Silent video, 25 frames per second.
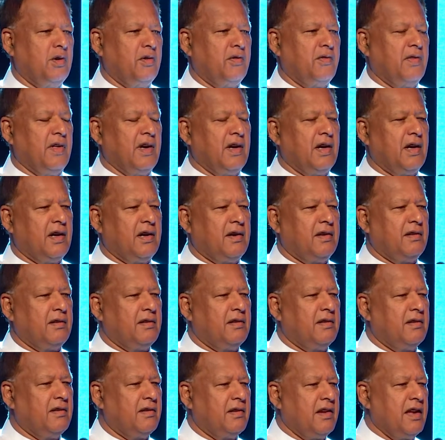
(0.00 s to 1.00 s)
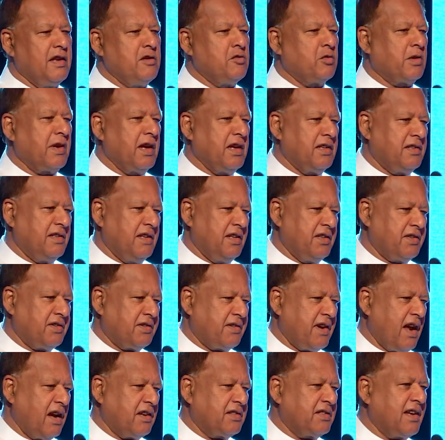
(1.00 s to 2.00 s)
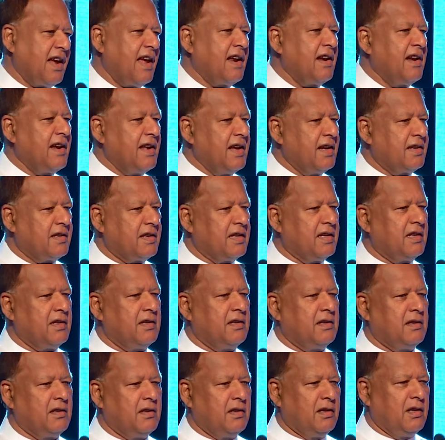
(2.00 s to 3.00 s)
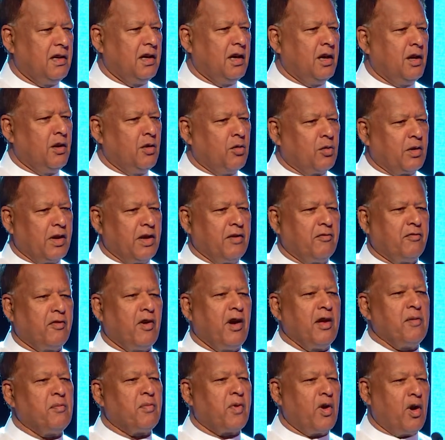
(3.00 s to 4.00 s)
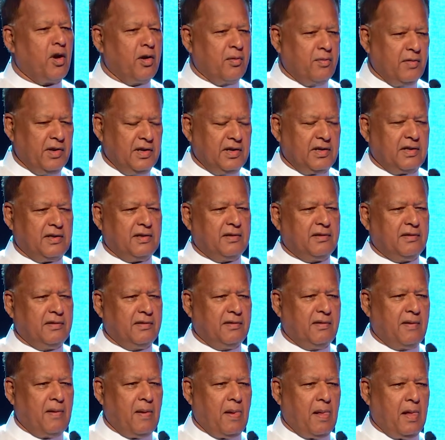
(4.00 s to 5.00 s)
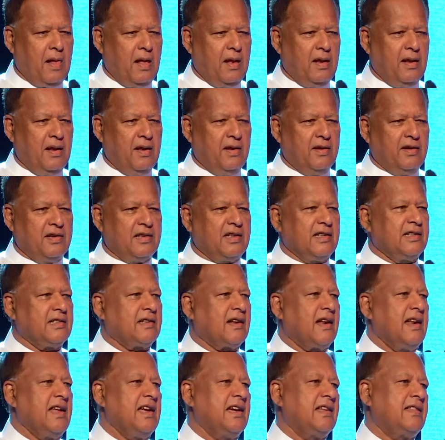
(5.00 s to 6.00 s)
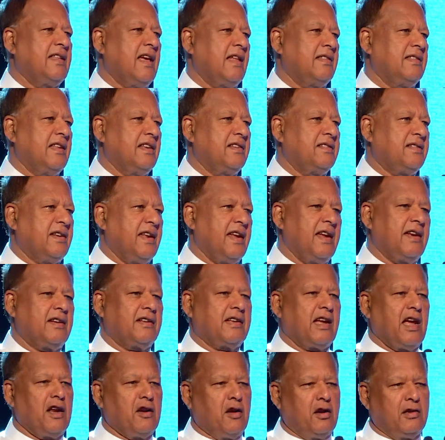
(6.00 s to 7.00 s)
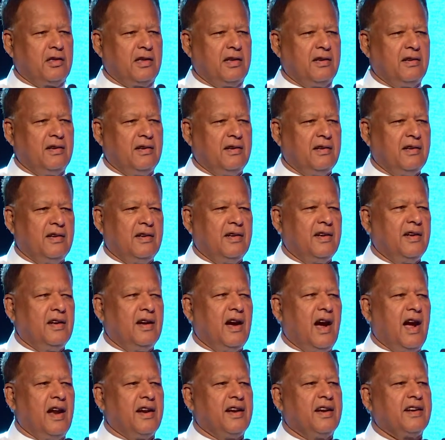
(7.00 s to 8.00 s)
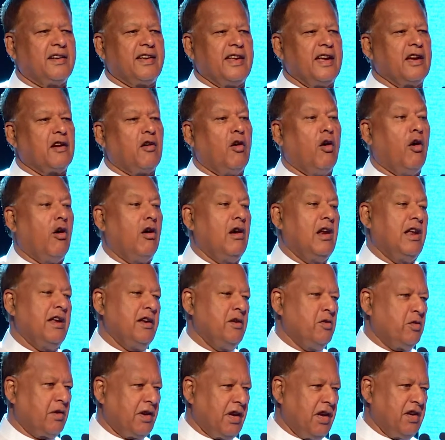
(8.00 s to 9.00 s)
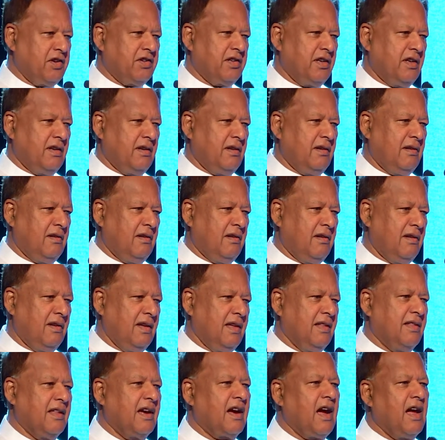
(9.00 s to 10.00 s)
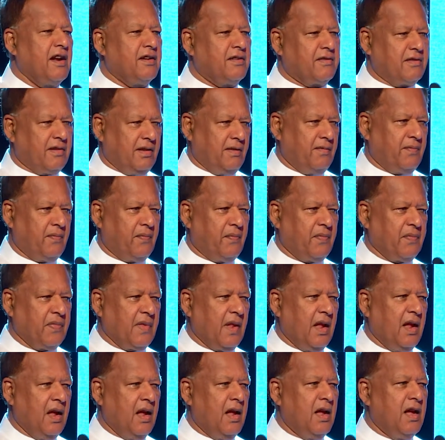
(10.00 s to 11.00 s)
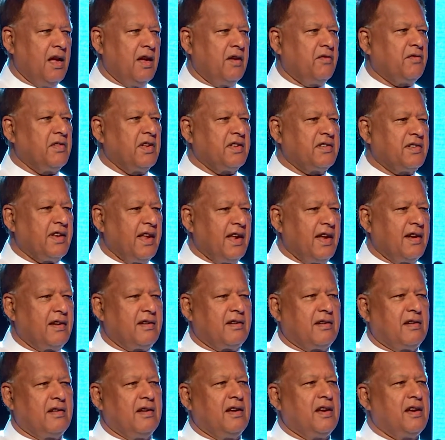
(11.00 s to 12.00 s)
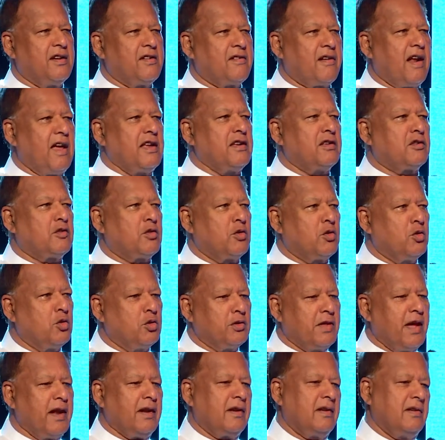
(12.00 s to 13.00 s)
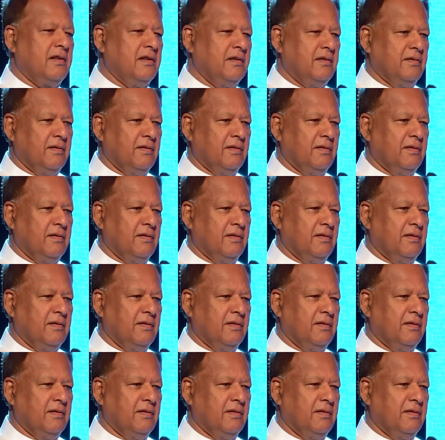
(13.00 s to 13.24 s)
the educational structure and later looking for employment, it is clear that the state cannot undertake all education in the country. If the state tries to do that,